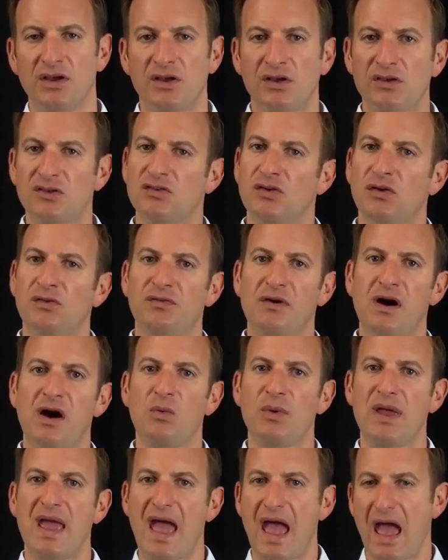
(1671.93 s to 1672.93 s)
So far,
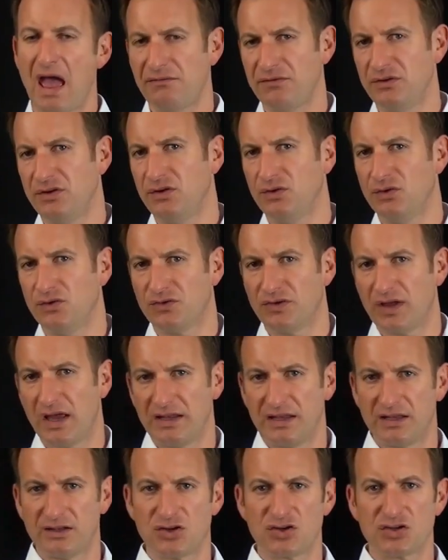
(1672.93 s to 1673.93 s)
we haven't used
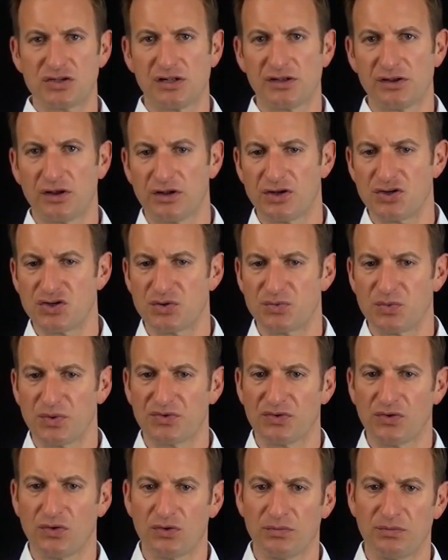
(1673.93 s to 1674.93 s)
any additional knowledge that
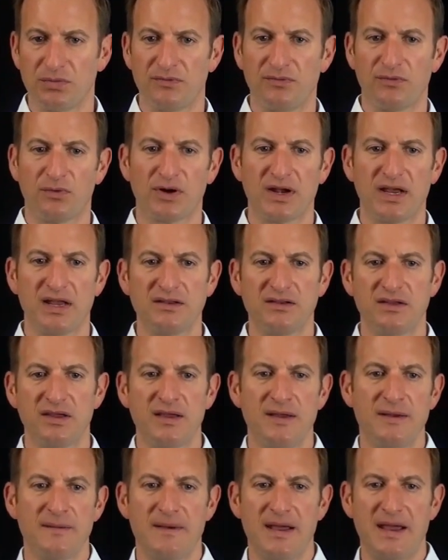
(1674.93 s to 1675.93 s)
was known beforehand,
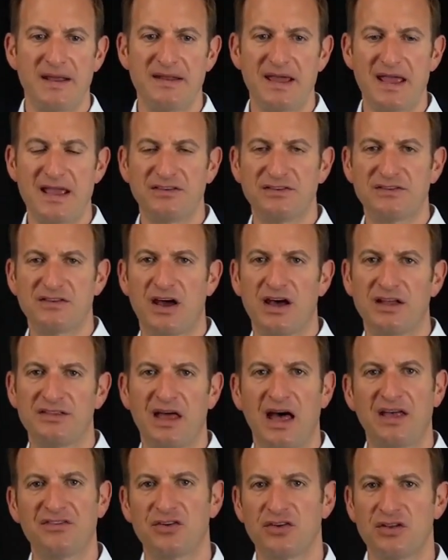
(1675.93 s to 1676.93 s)
and A star
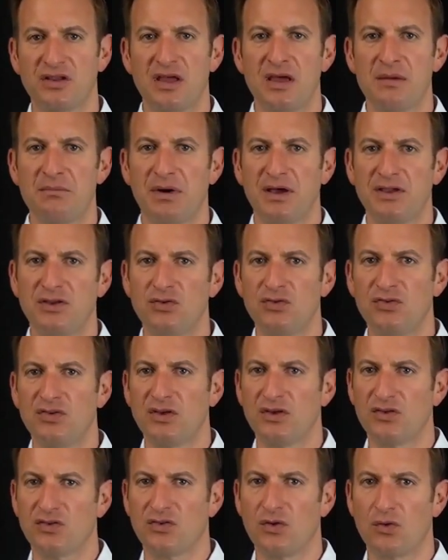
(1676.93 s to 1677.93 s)
does it by using
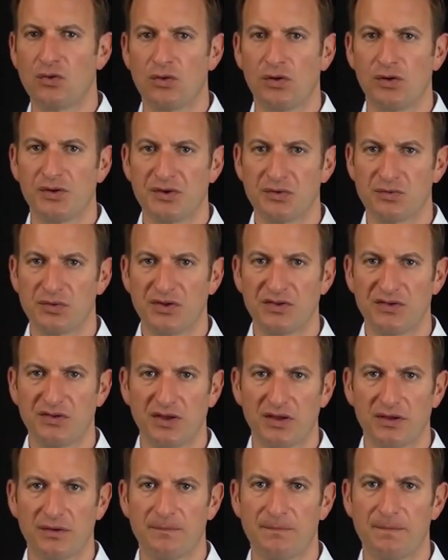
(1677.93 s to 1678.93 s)
a so-called heuristic.